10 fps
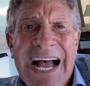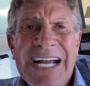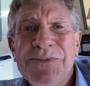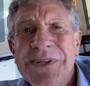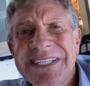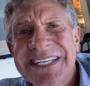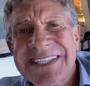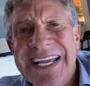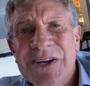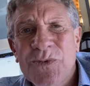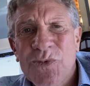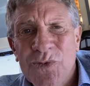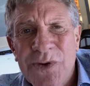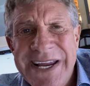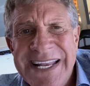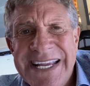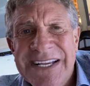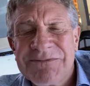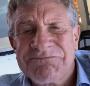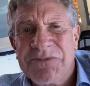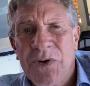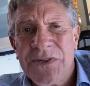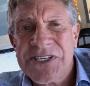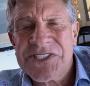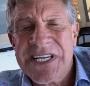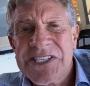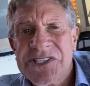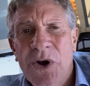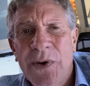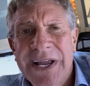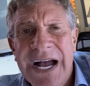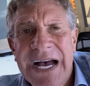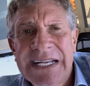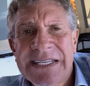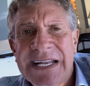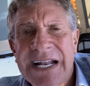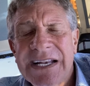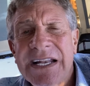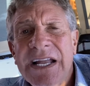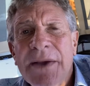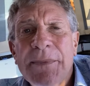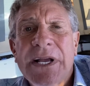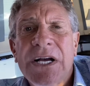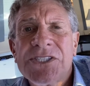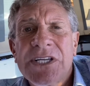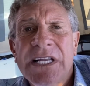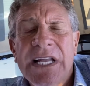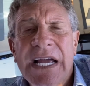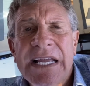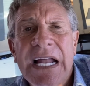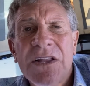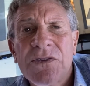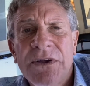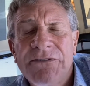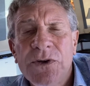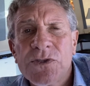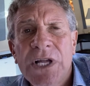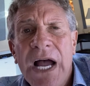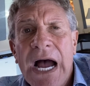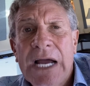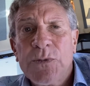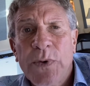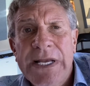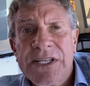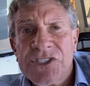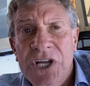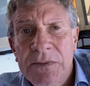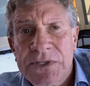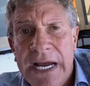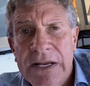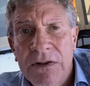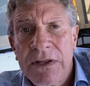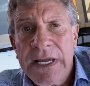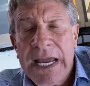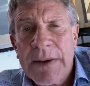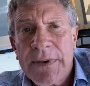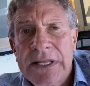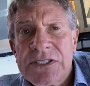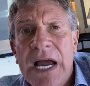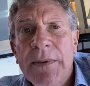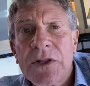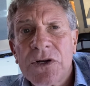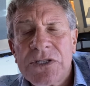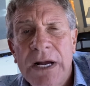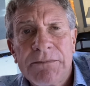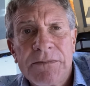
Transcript: really didn't like reading all these things going on and on and on because I got a little confused. I'd read the subtitle, and by the time I looked up,